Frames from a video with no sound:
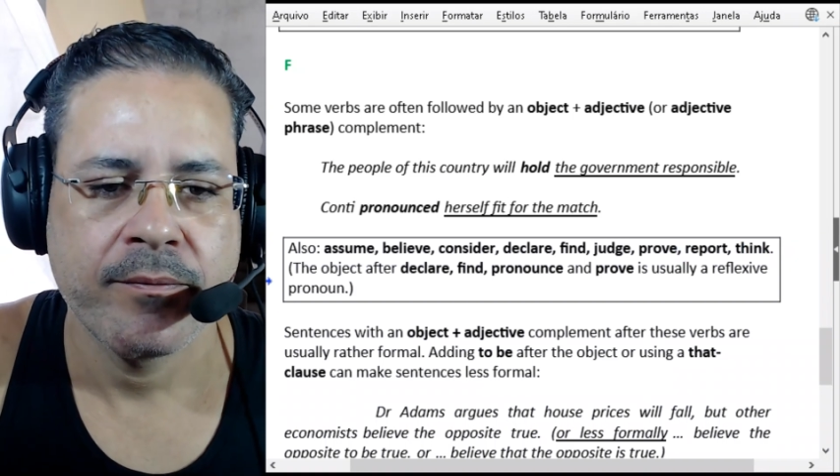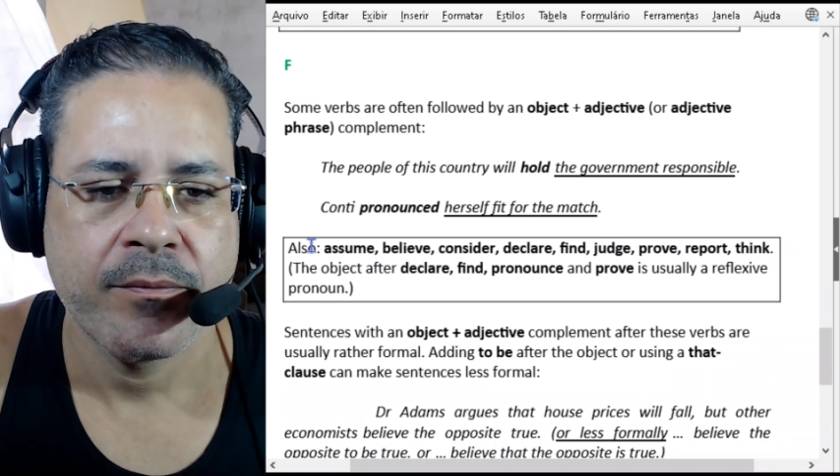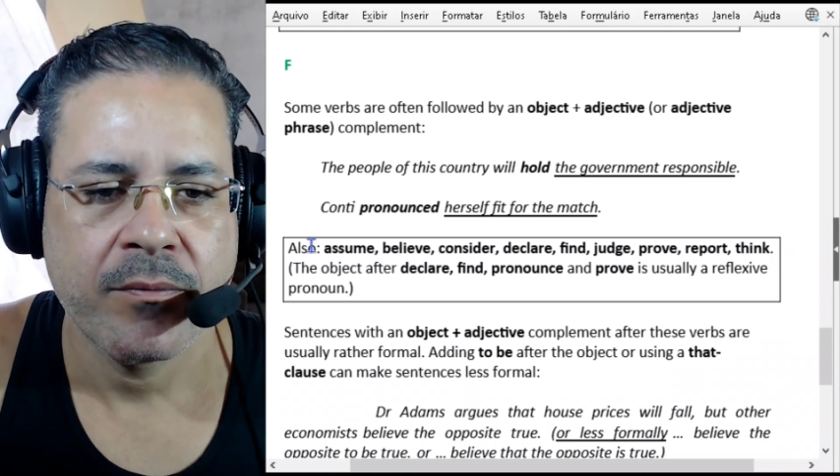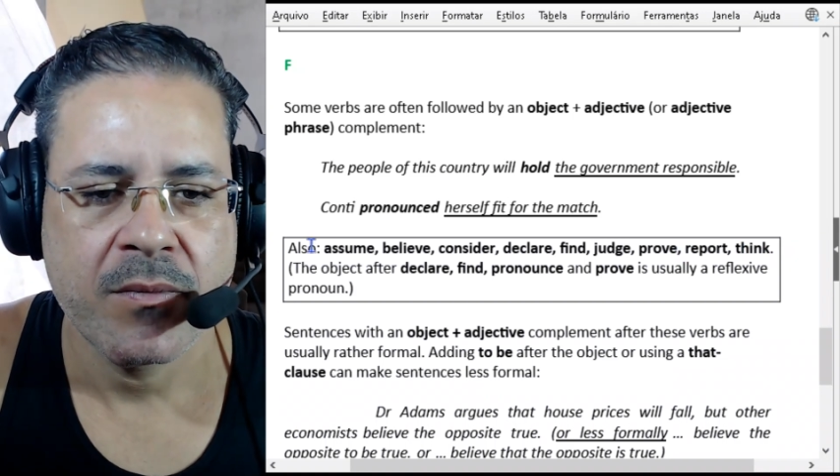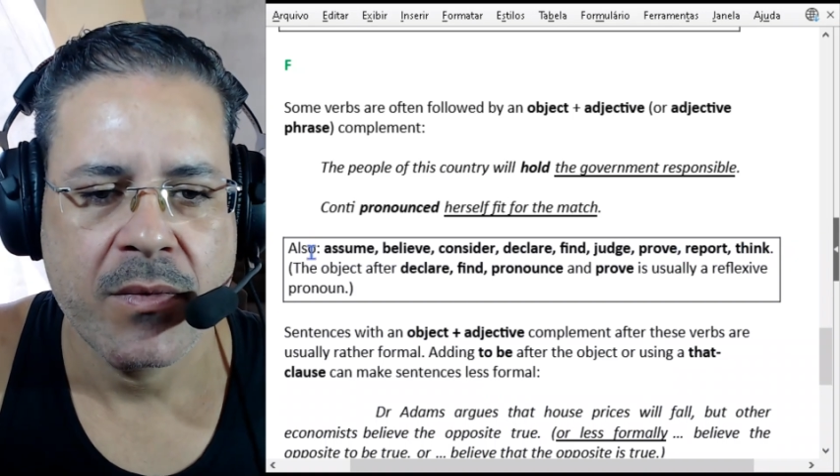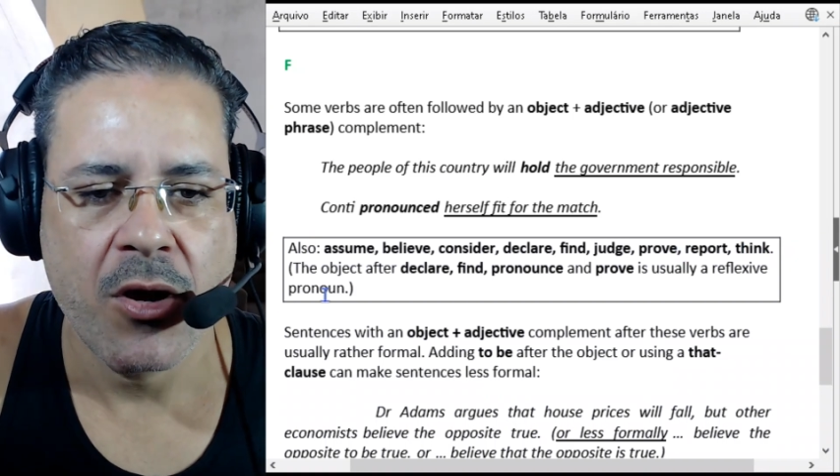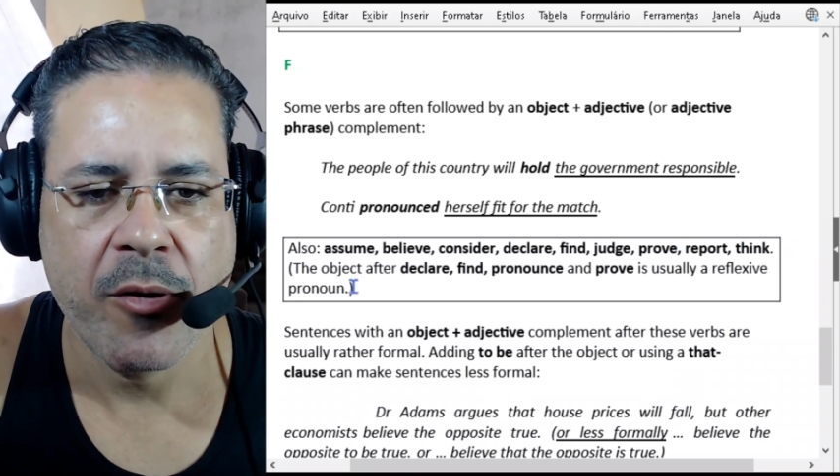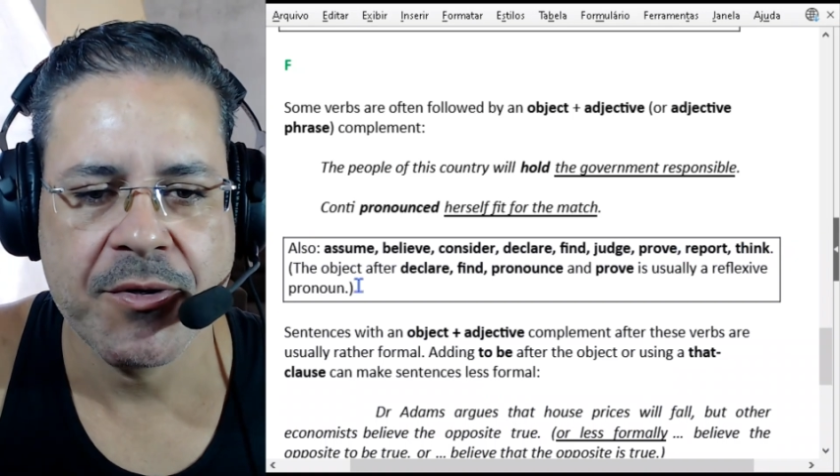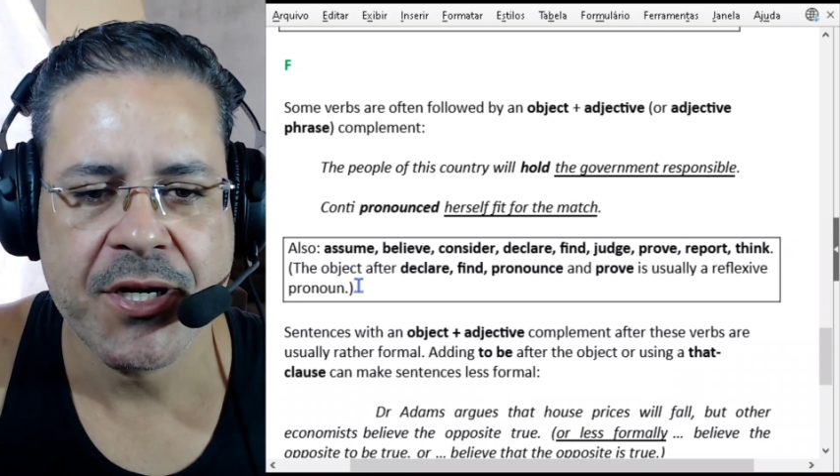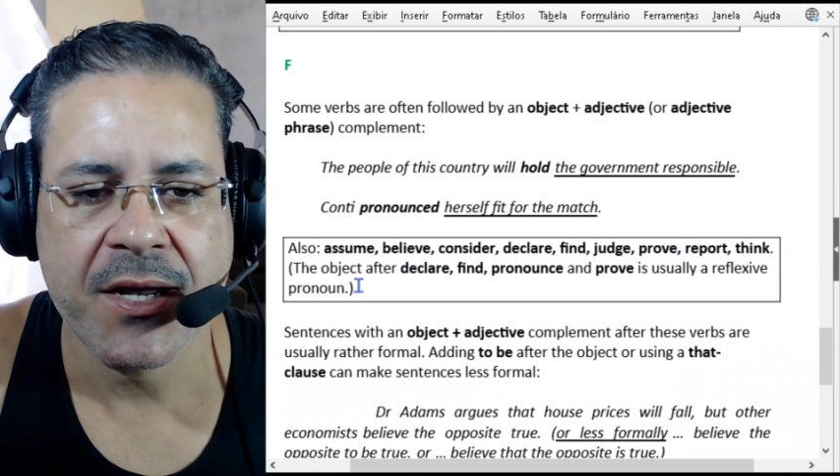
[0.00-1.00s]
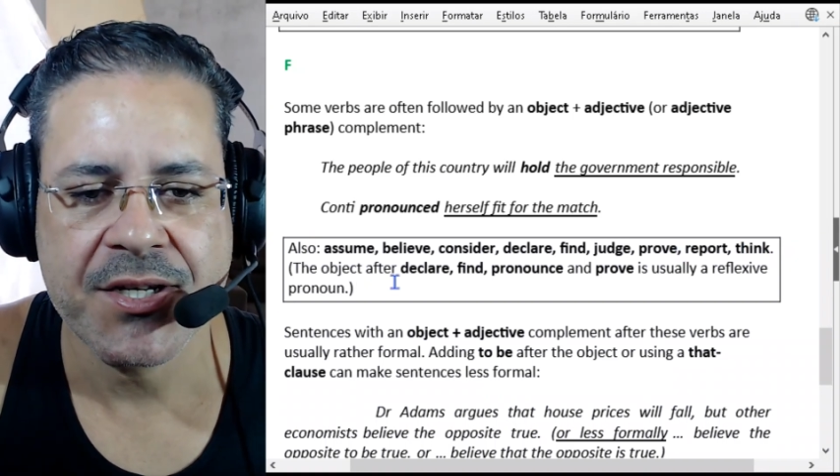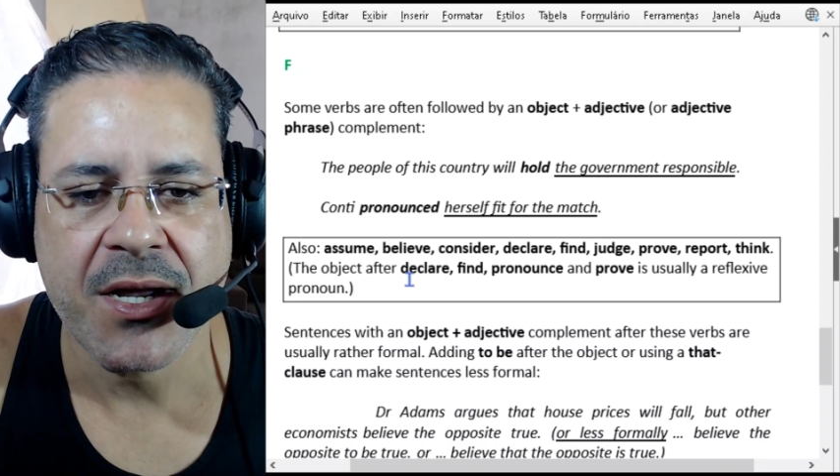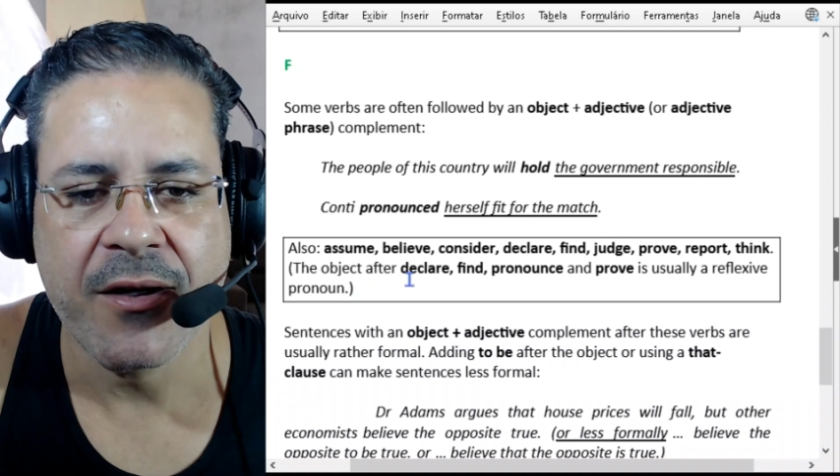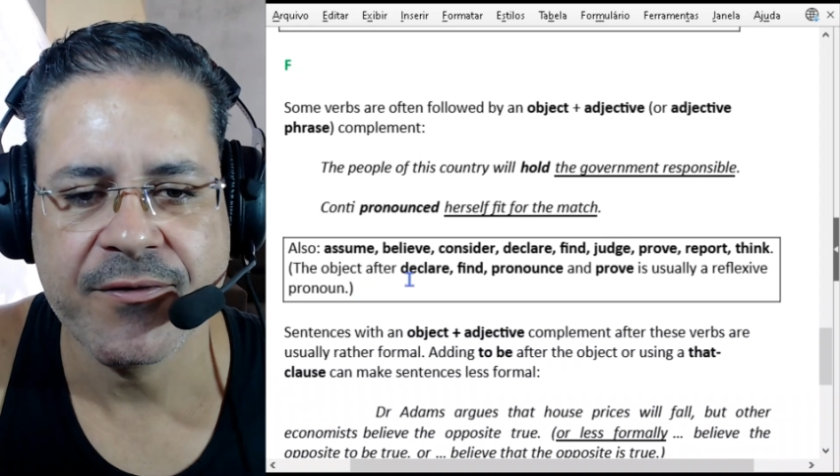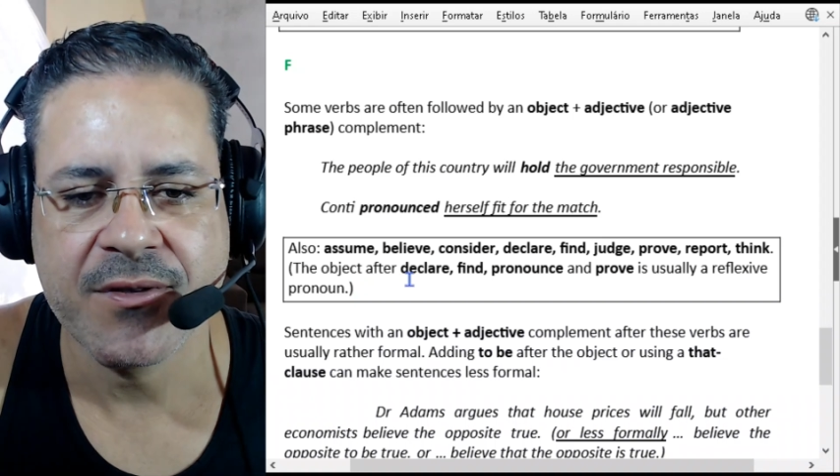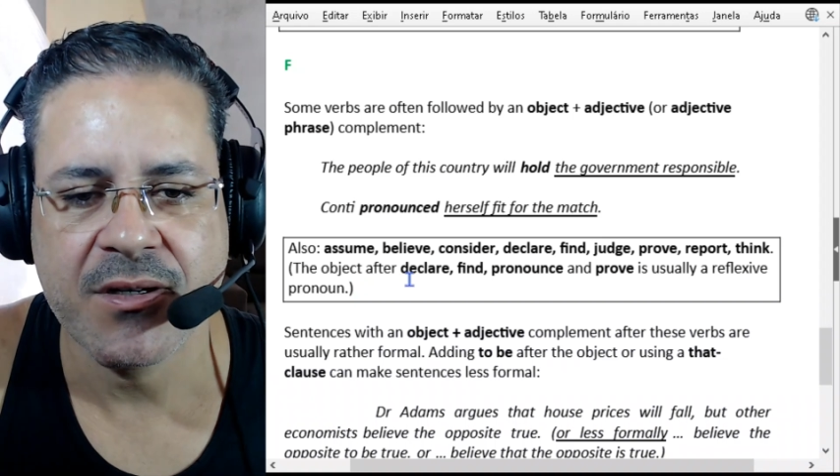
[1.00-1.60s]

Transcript: The object after